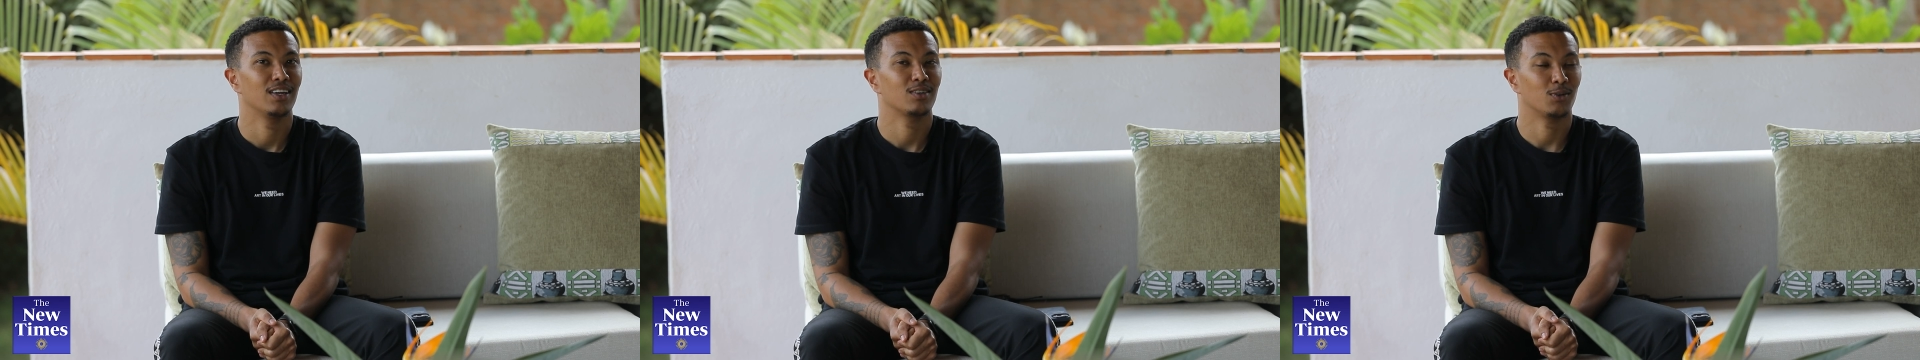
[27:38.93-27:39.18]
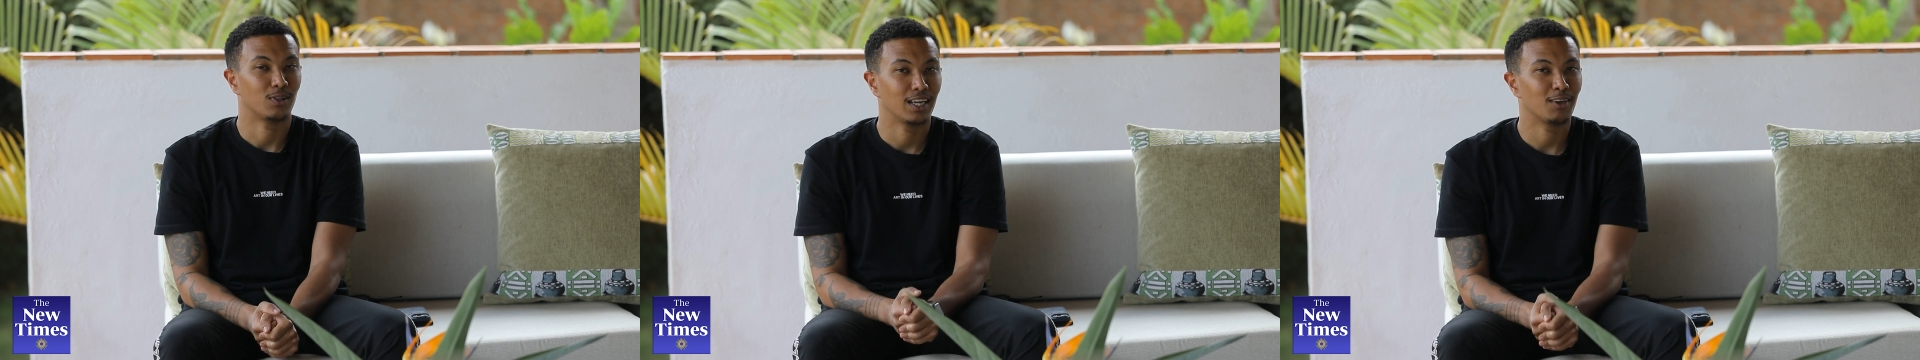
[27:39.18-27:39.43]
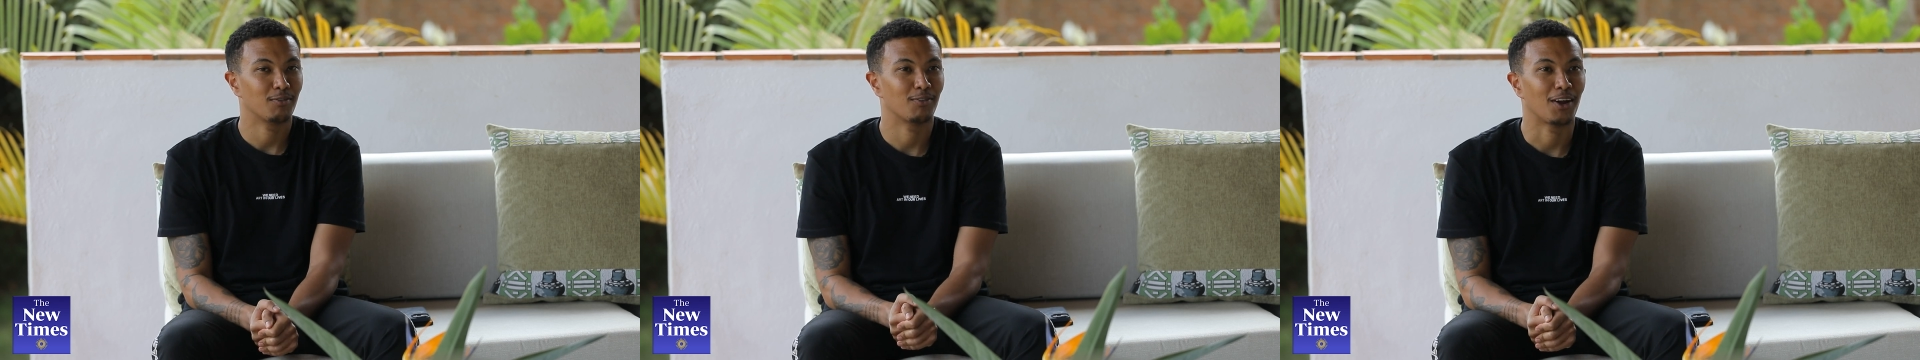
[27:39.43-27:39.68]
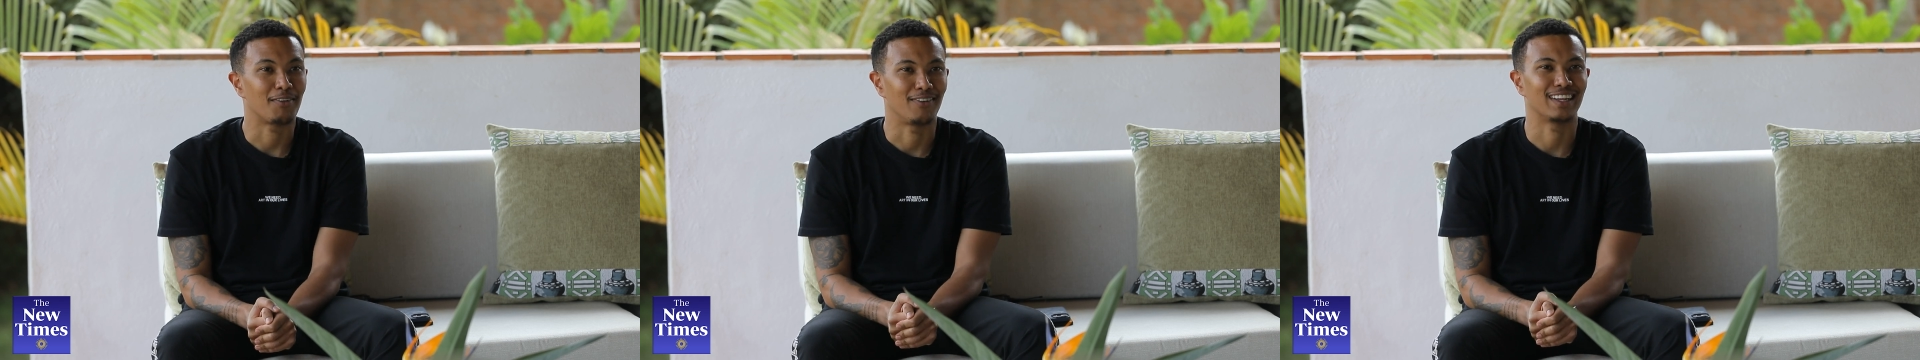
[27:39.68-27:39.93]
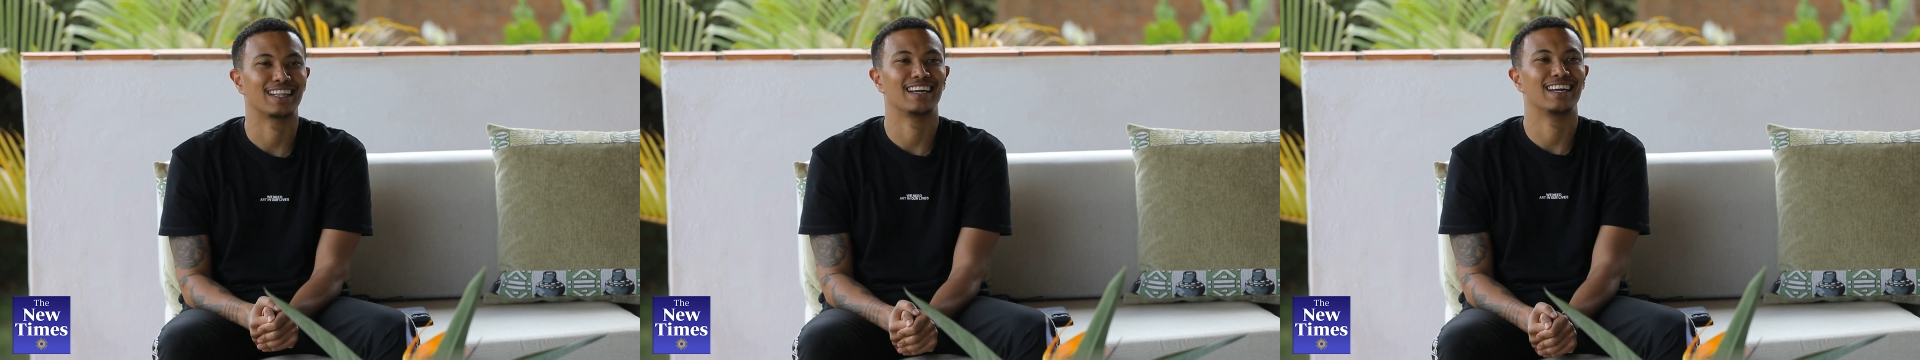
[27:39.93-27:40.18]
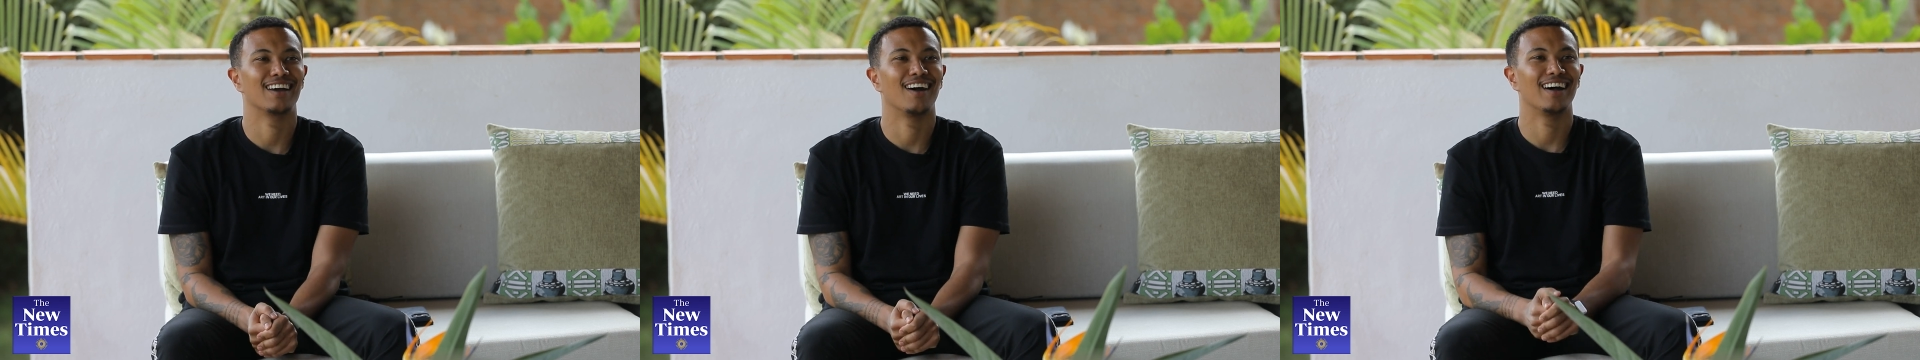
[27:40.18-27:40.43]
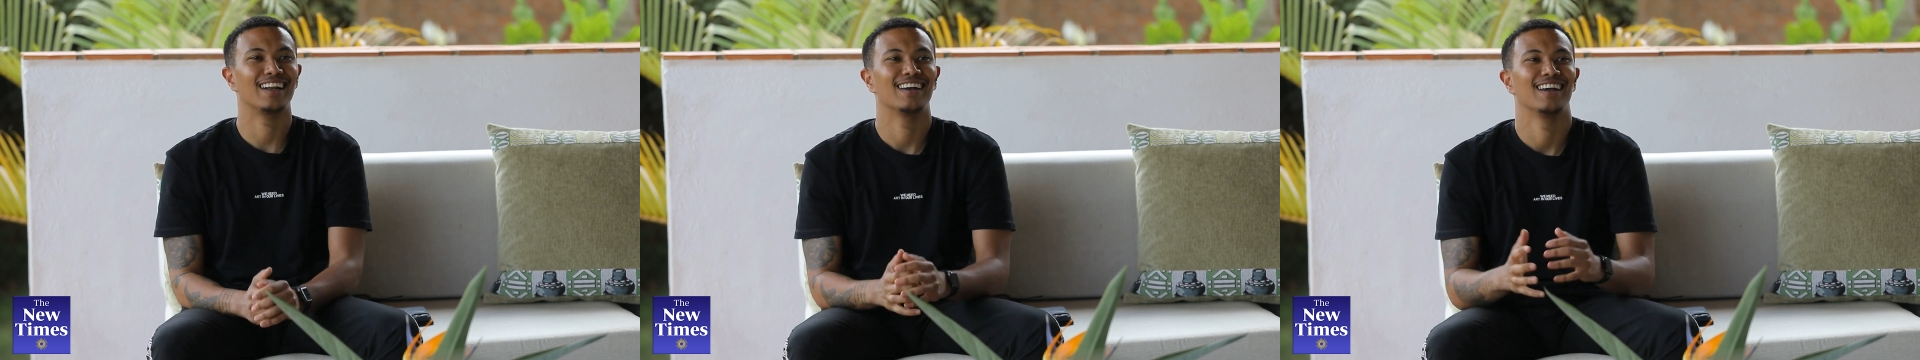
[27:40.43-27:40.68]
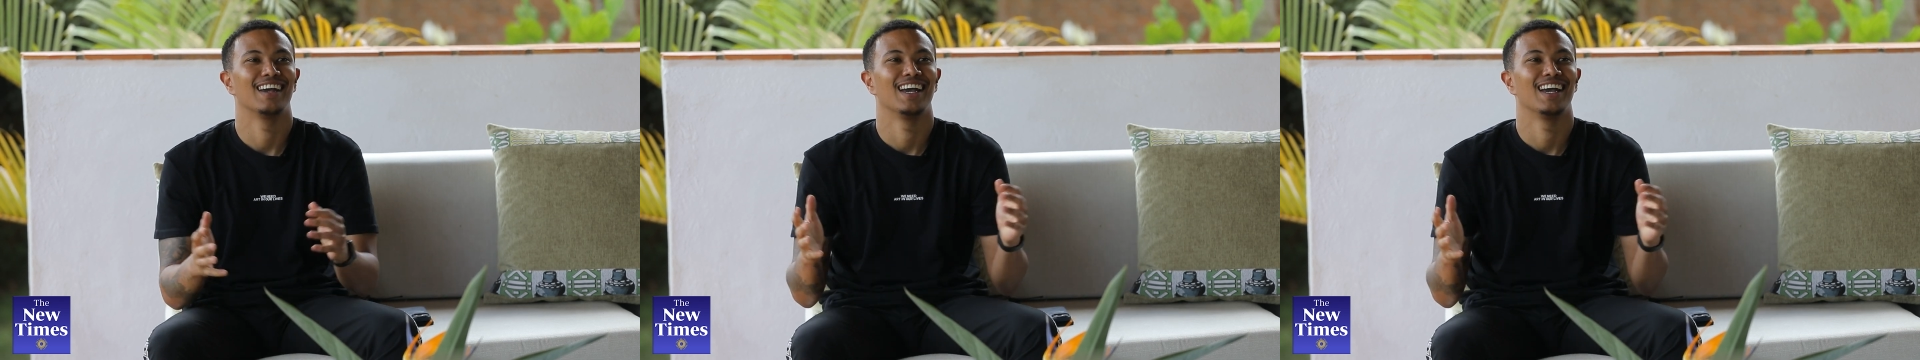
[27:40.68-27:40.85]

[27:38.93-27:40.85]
So thank you for everything, God.